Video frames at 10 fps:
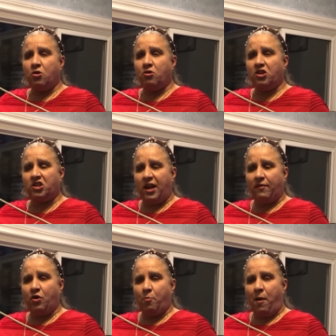the side
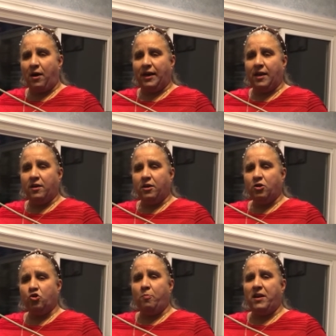of your body,
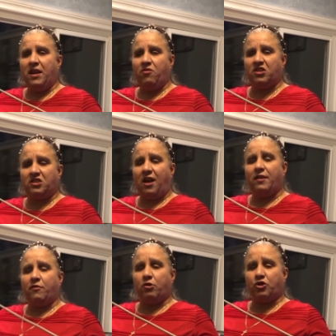so meaning the side
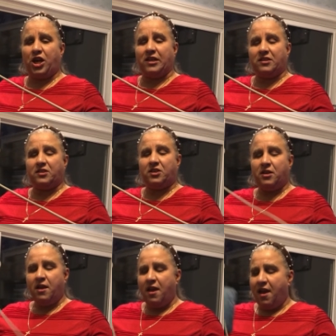of your chest.
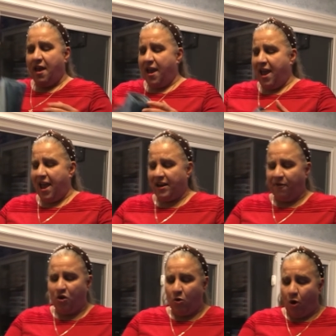And
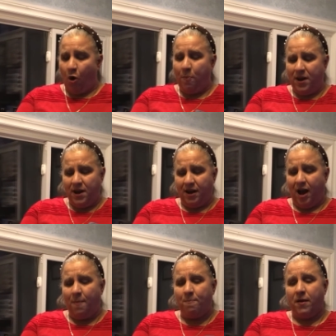if you open it
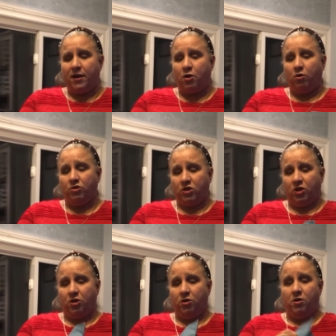up, it
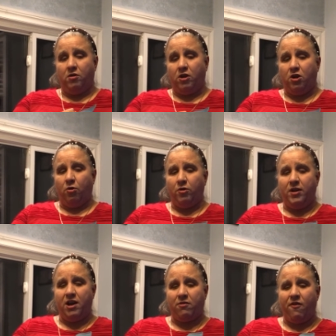goes, you know, you
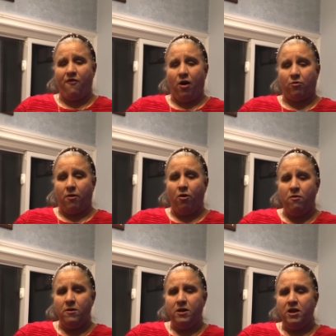hear the
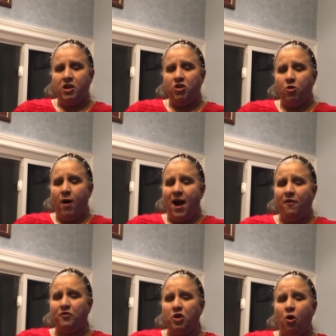Velcro. You
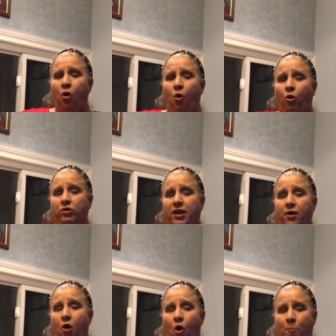have to hold it
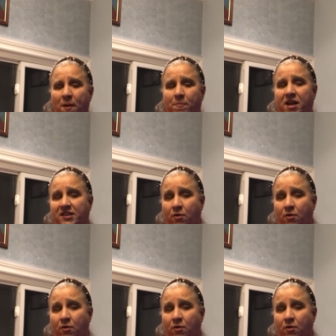open because